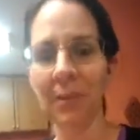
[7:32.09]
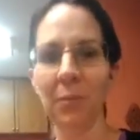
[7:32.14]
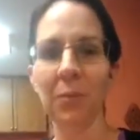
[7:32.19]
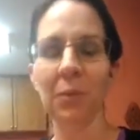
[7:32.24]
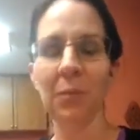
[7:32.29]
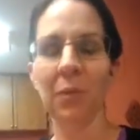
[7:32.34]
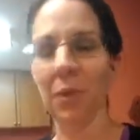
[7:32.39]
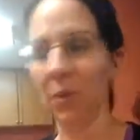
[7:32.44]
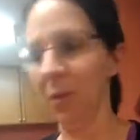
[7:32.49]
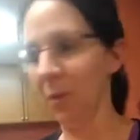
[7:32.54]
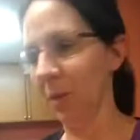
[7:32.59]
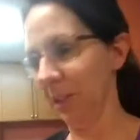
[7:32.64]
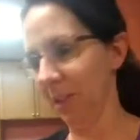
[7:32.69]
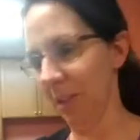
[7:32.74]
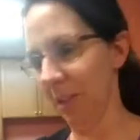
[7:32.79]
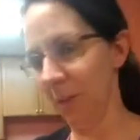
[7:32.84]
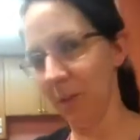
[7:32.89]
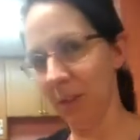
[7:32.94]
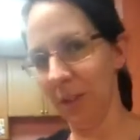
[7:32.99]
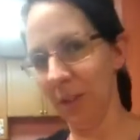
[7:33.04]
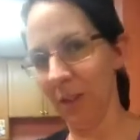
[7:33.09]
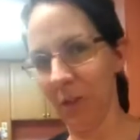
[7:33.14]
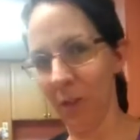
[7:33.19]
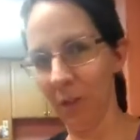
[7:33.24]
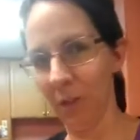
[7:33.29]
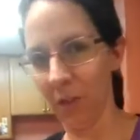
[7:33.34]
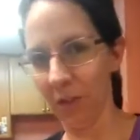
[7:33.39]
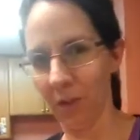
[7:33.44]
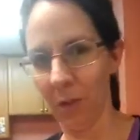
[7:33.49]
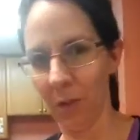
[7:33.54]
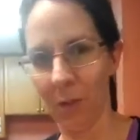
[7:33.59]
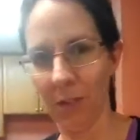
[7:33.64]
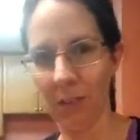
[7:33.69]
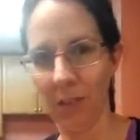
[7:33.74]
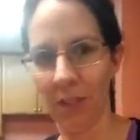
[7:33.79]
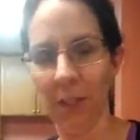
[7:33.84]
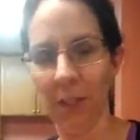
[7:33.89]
So some of the students are watching.